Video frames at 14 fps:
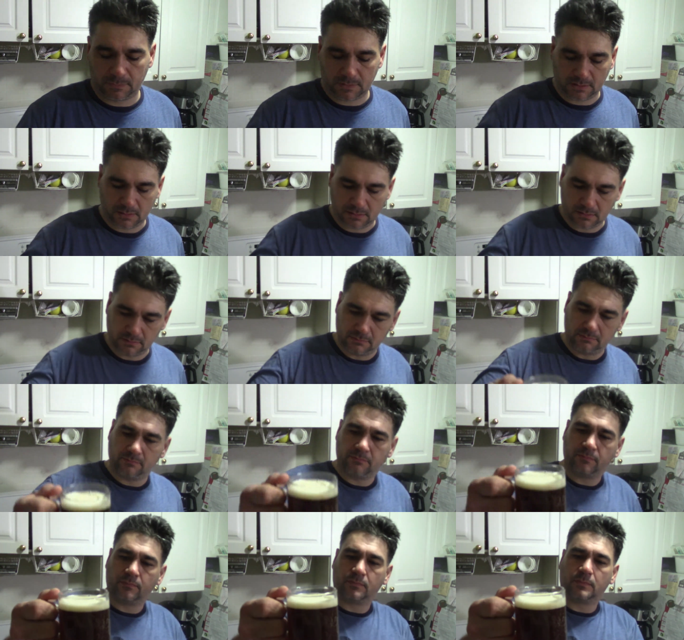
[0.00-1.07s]

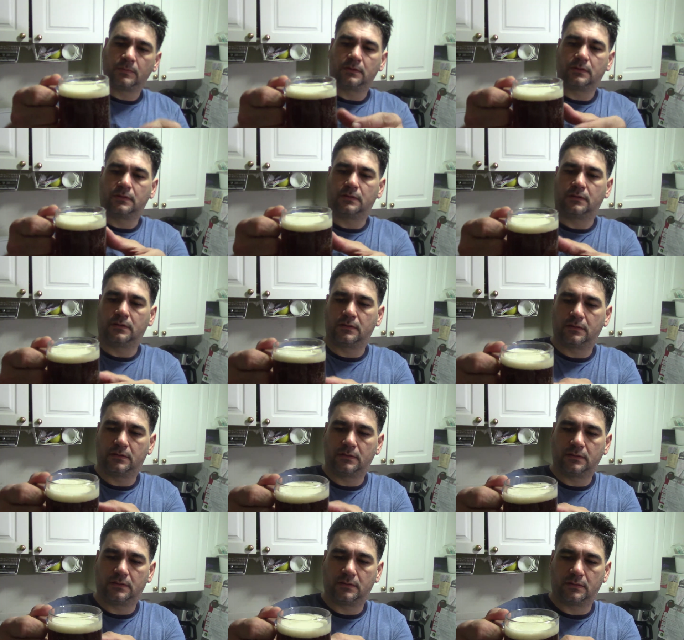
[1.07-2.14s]

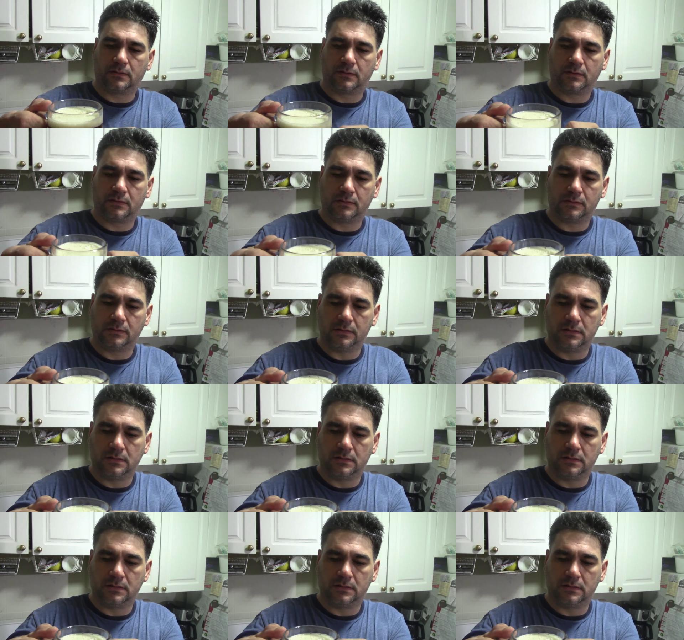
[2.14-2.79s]
(no one is talking)